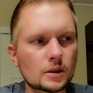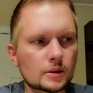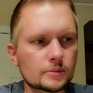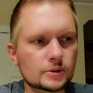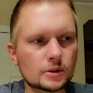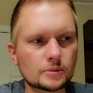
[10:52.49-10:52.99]

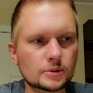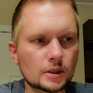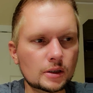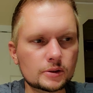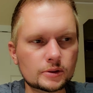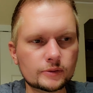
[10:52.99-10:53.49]
Some
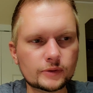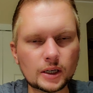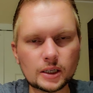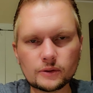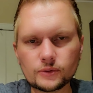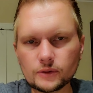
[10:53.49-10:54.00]
cells
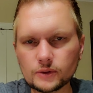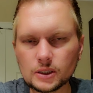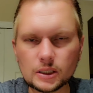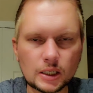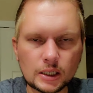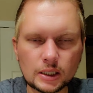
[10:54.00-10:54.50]
divide 50
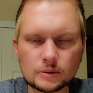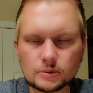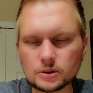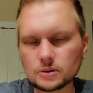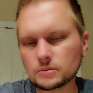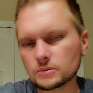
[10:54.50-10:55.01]
times,
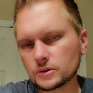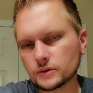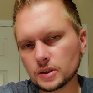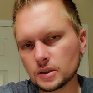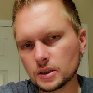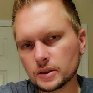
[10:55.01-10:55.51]
some
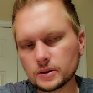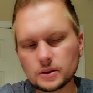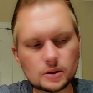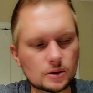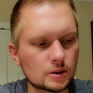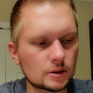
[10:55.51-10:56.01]

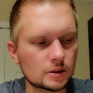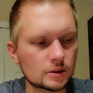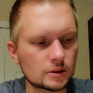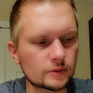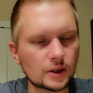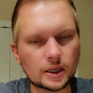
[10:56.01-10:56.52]

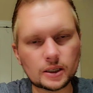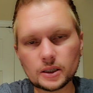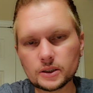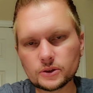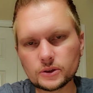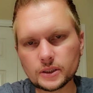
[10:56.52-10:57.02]
divide
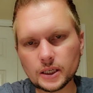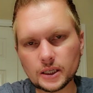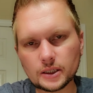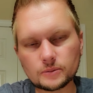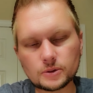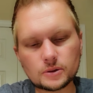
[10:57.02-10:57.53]
100
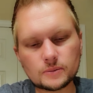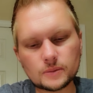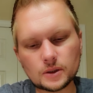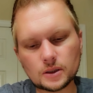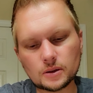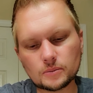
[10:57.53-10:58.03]
times,
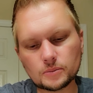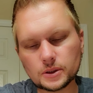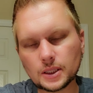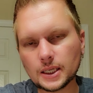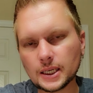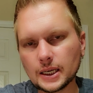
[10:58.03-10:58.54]
but
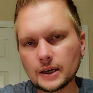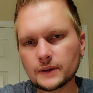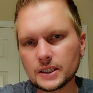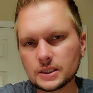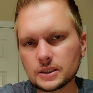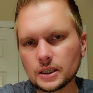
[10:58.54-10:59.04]
they have a
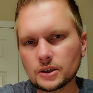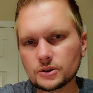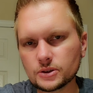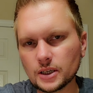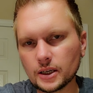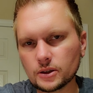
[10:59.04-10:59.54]
cell
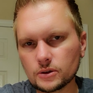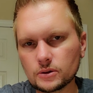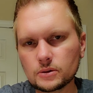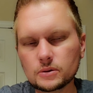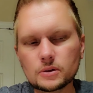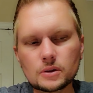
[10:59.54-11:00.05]
cycle
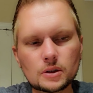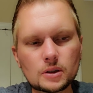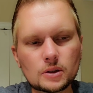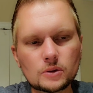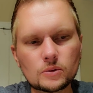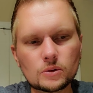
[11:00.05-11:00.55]

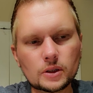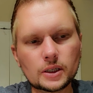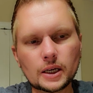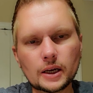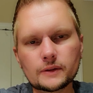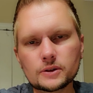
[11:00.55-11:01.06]
where they
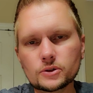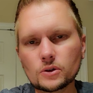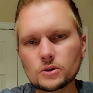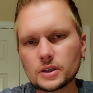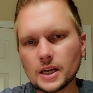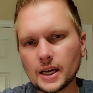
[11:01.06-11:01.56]
have a
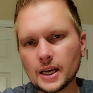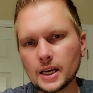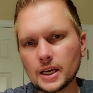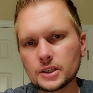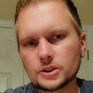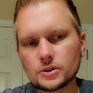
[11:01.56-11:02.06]
certain
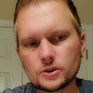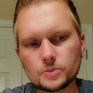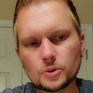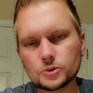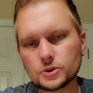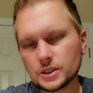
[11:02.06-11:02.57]
age
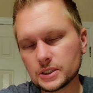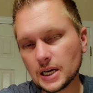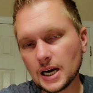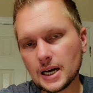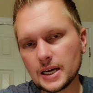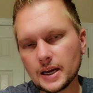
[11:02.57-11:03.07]
supposed to
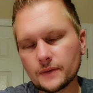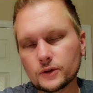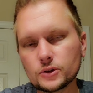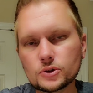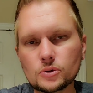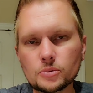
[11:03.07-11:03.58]
die after
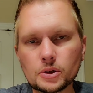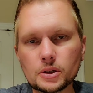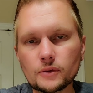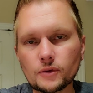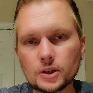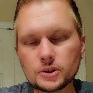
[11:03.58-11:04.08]
so many
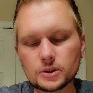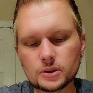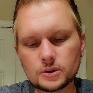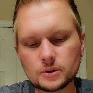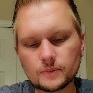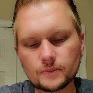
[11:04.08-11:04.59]

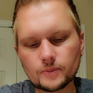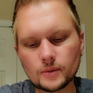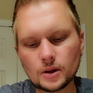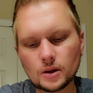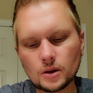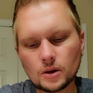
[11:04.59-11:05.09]
divisions.
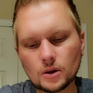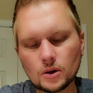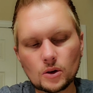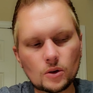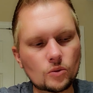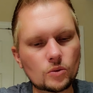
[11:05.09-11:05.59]

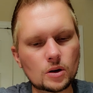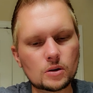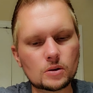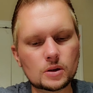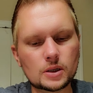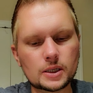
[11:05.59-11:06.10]

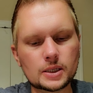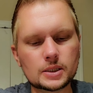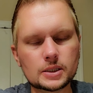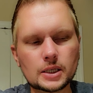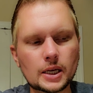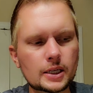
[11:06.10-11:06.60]
Well, in
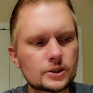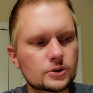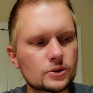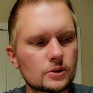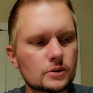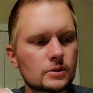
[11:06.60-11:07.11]
cancer,